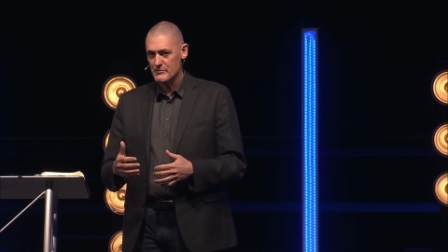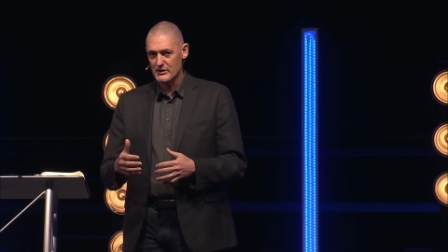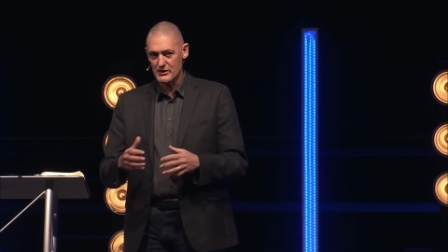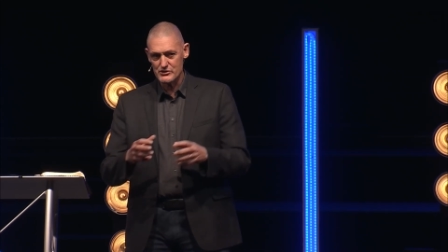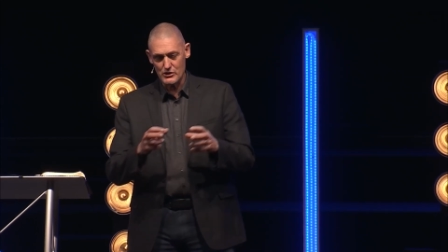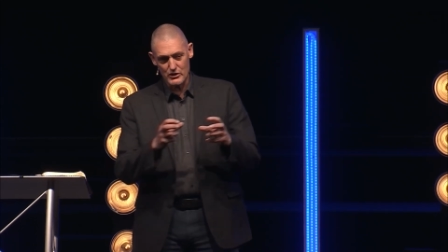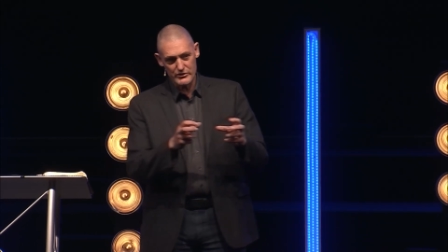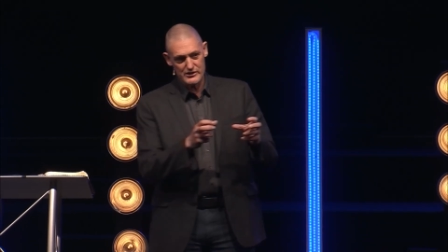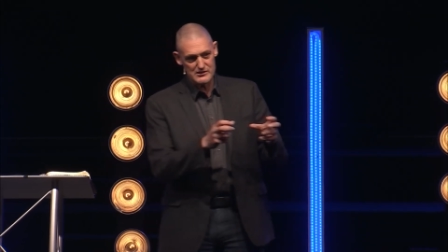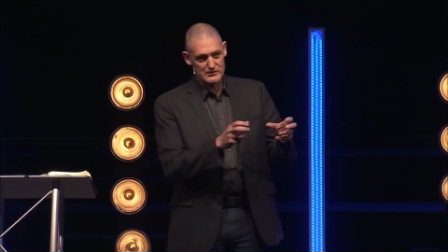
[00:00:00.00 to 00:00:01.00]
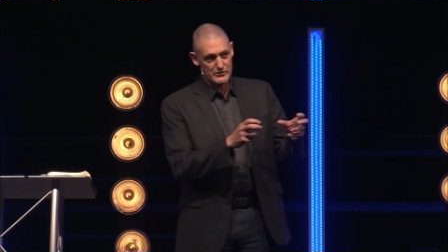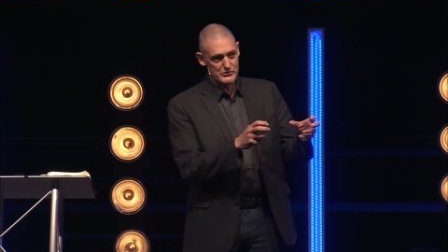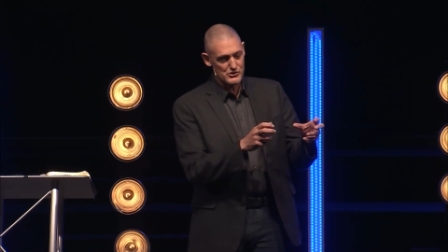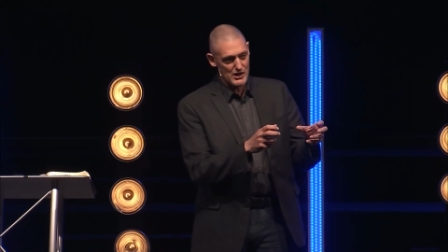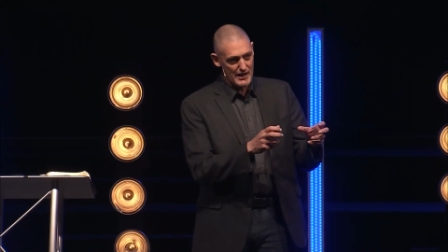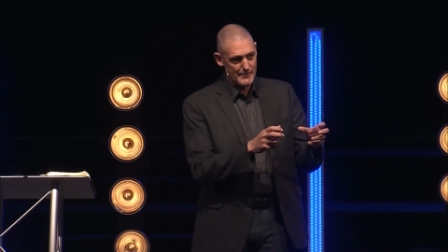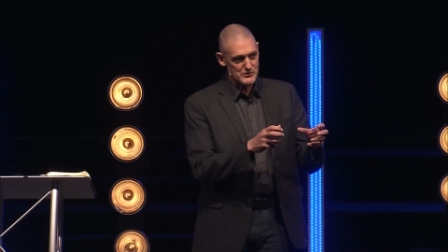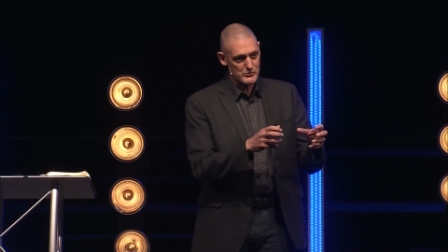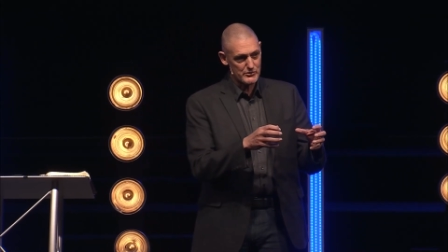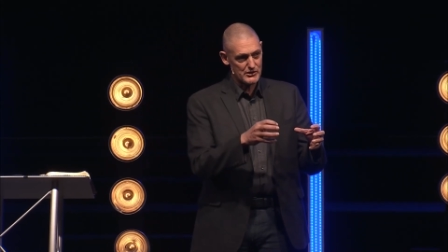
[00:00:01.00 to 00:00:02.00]
because all these little
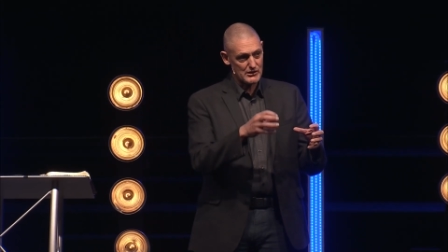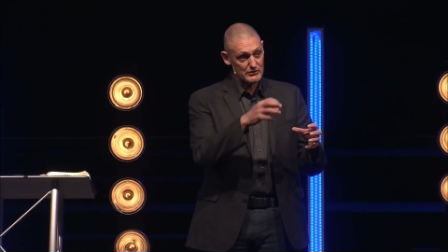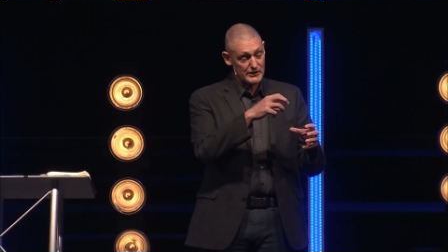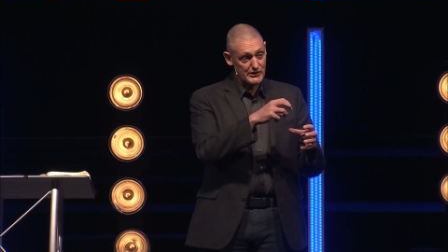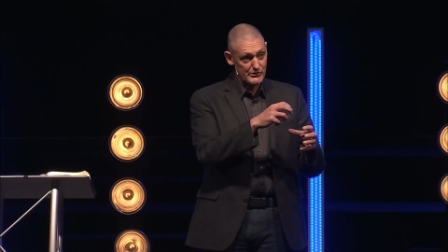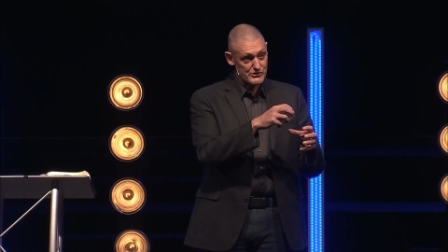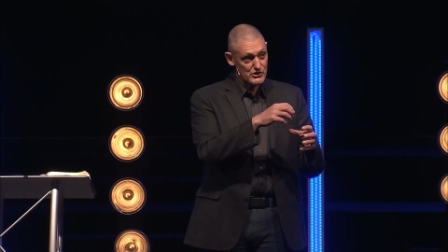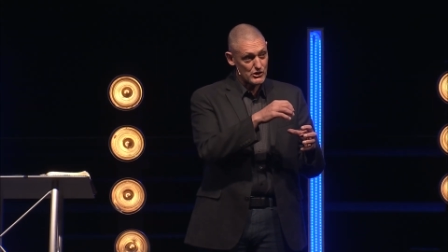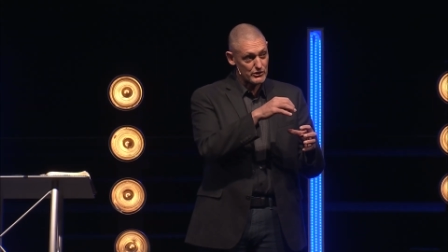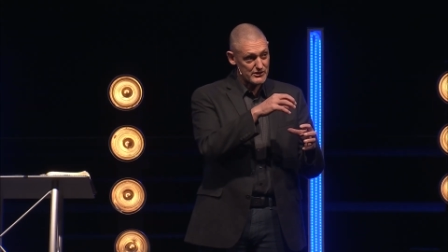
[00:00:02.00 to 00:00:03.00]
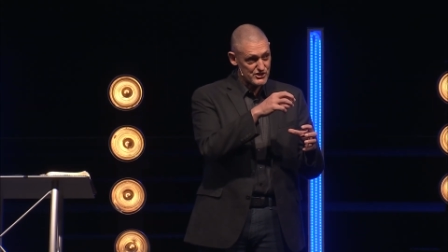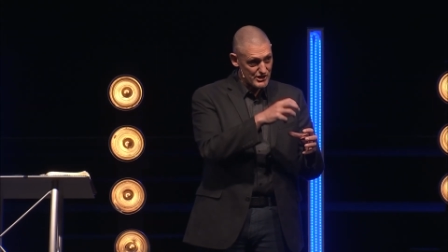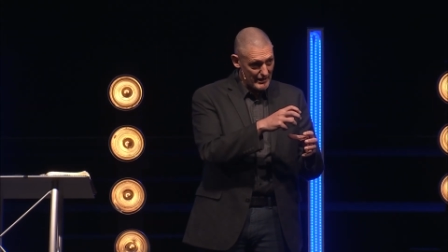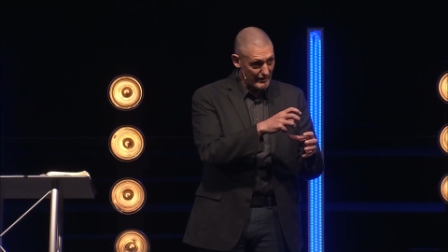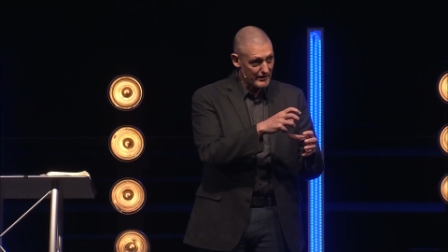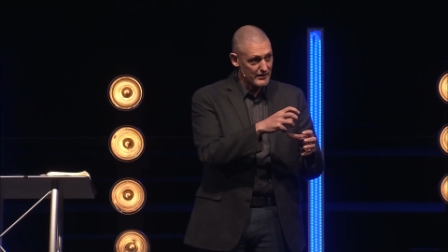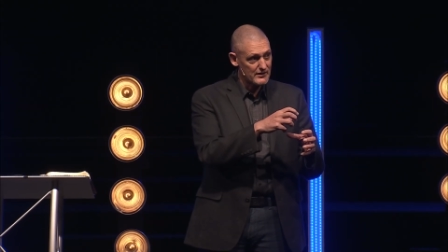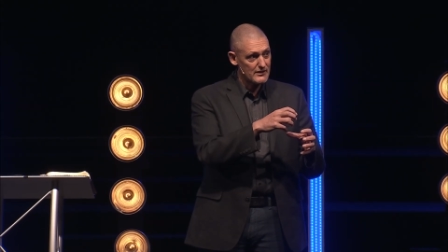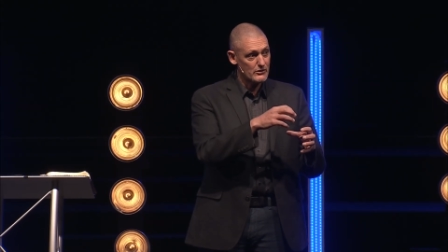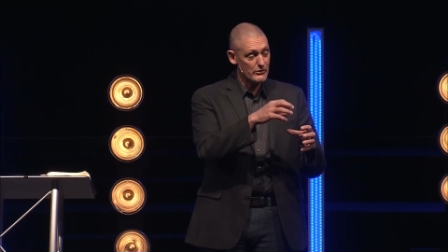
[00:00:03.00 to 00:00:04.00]
tribes, with their leaders called a sheikh
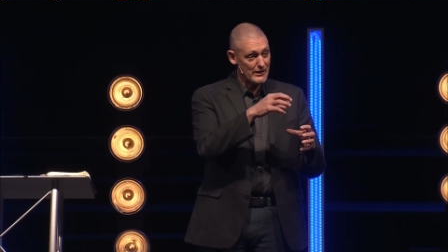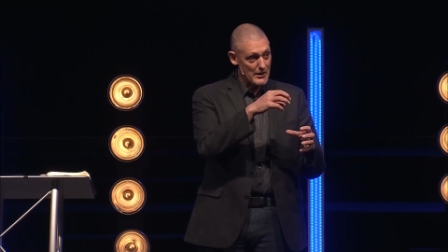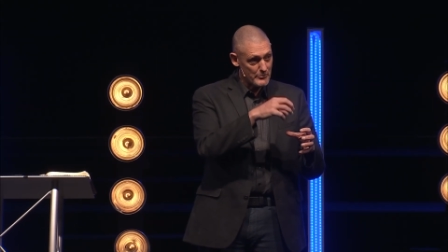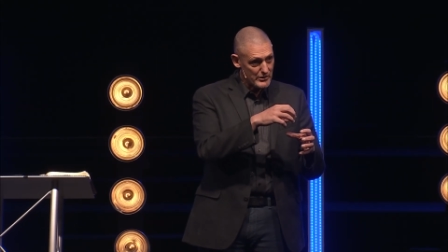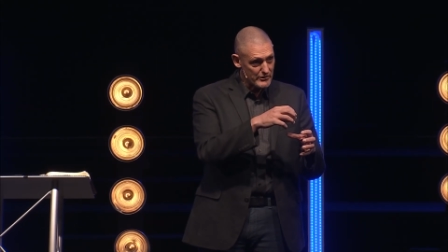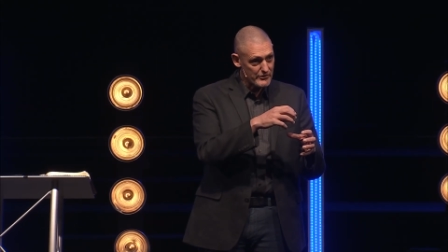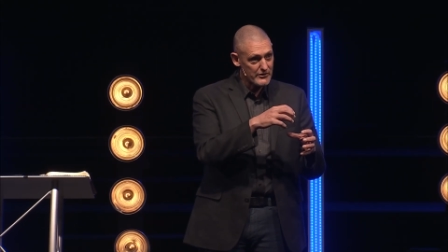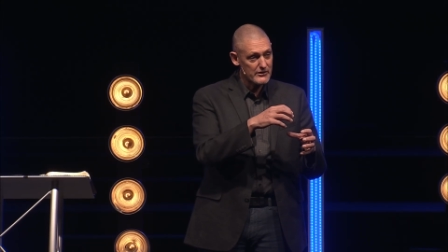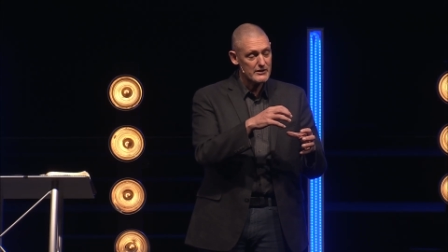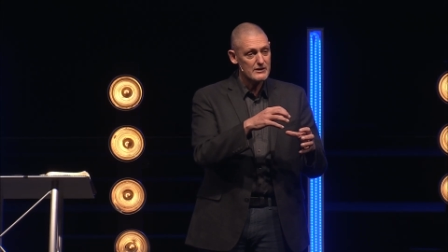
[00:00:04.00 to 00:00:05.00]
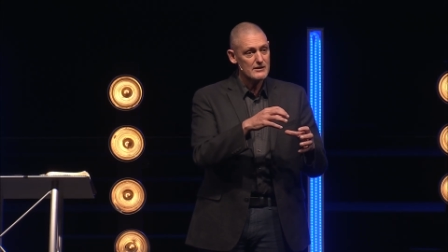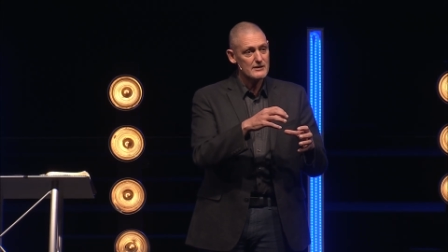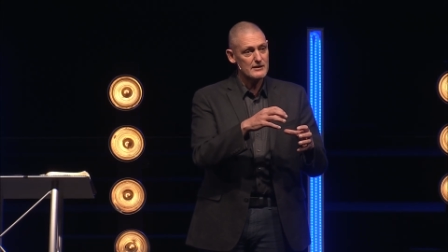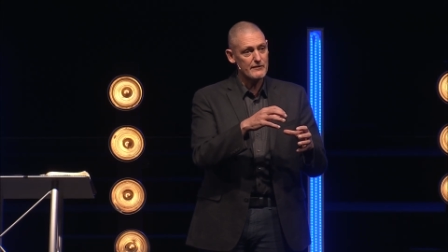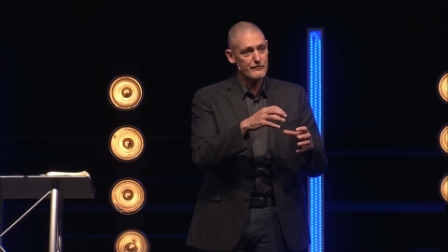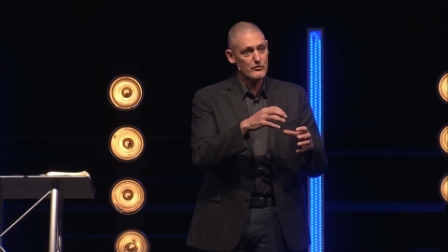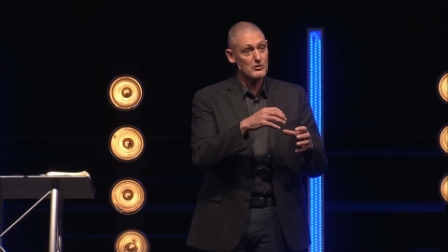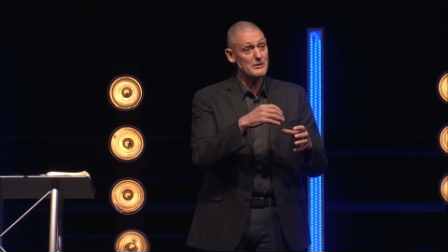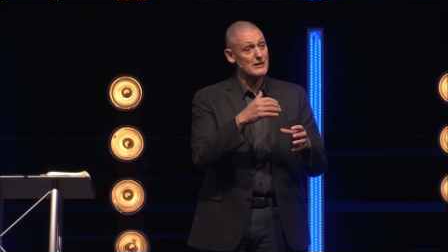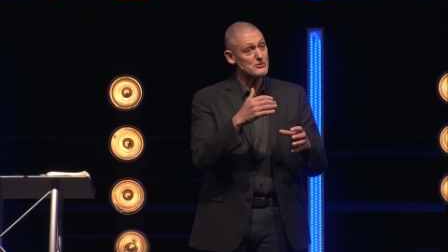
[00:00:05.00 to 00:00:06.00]
or an emir, they
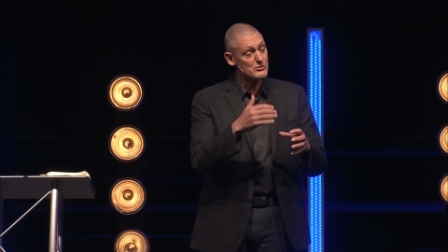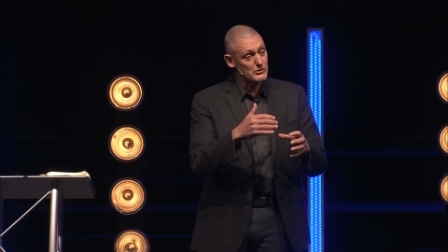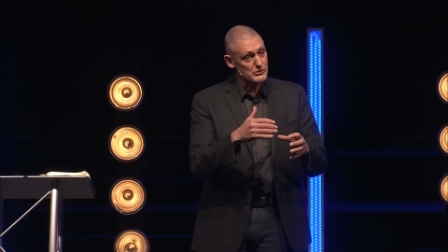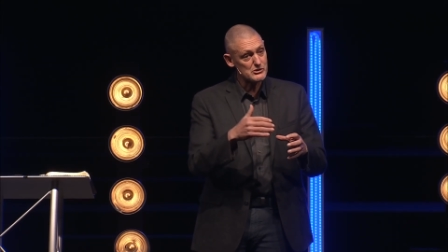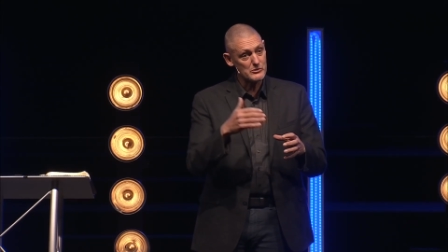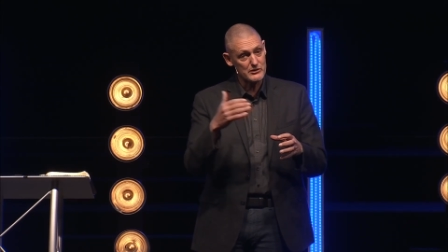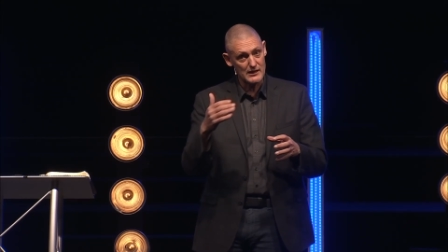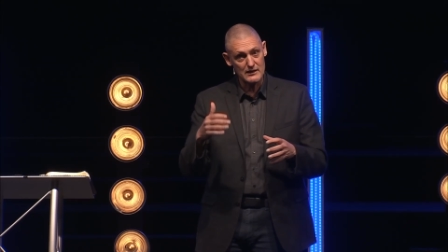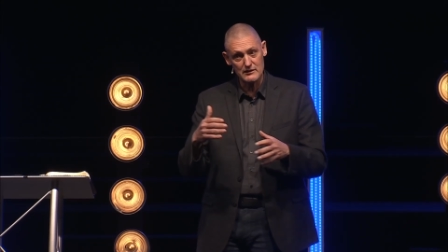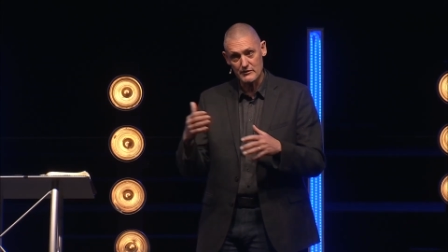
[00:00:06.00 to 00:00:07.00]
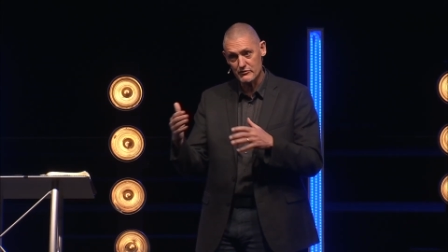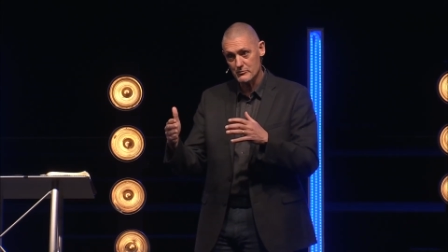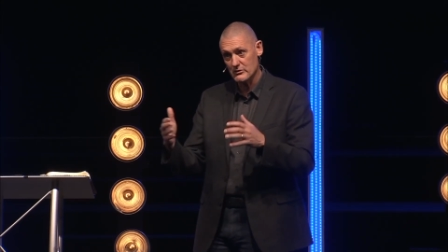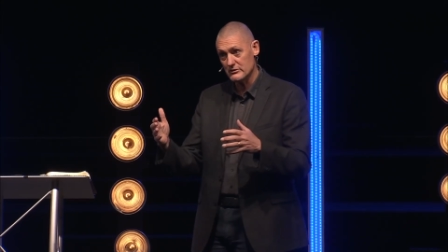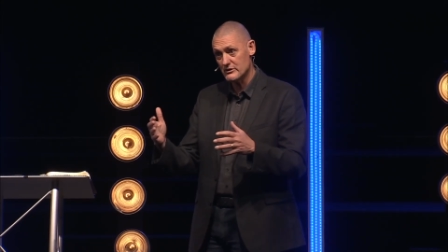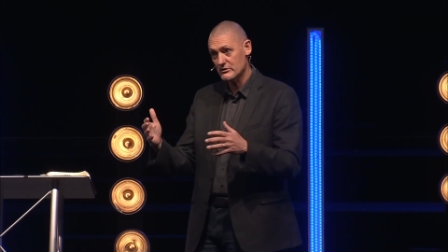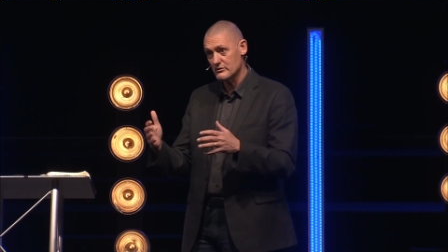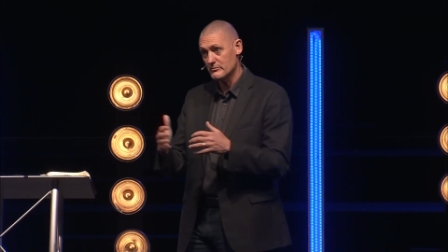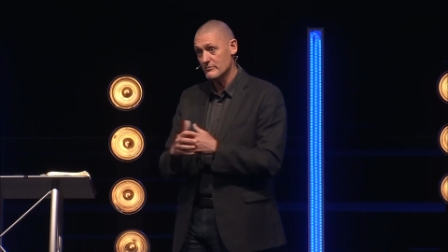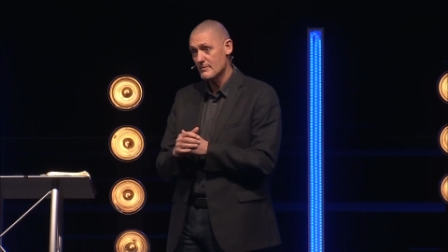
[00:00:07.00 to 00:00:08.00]
formed a truce with England for
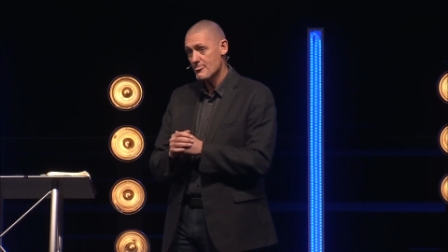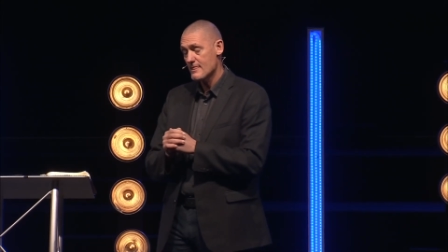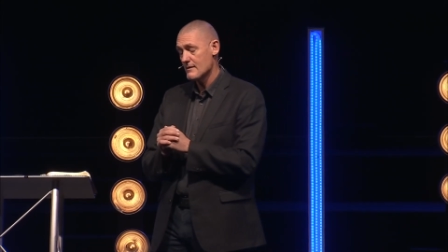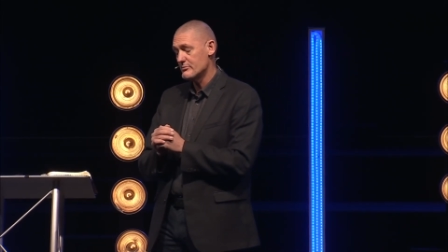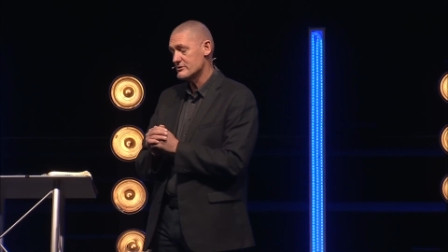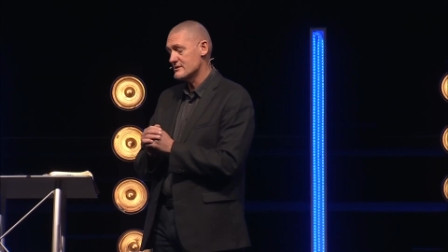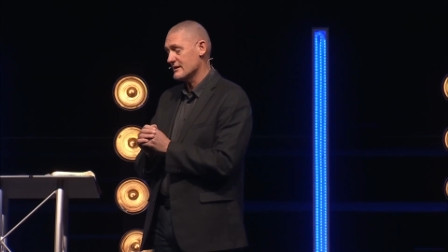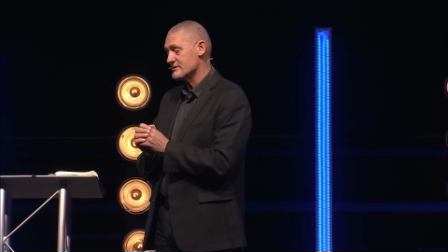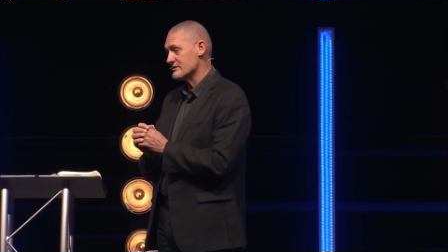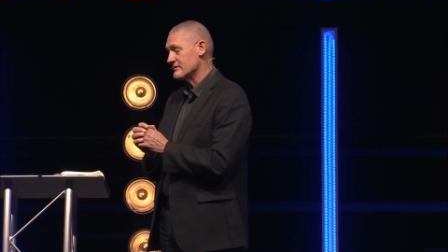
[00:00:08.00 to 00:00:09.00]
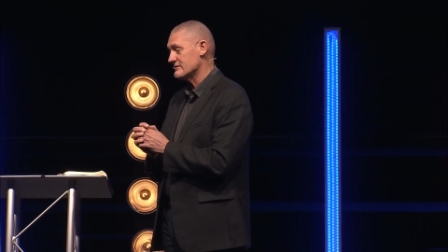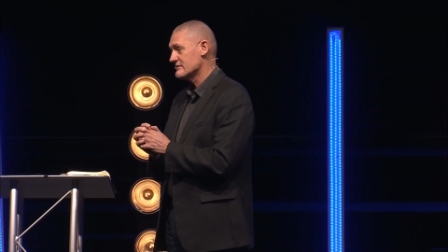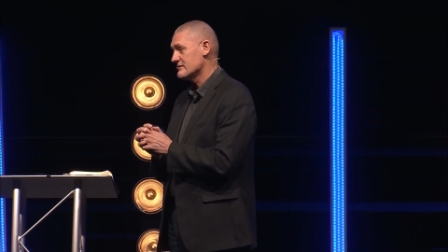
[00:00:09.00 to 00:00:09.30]
political protection.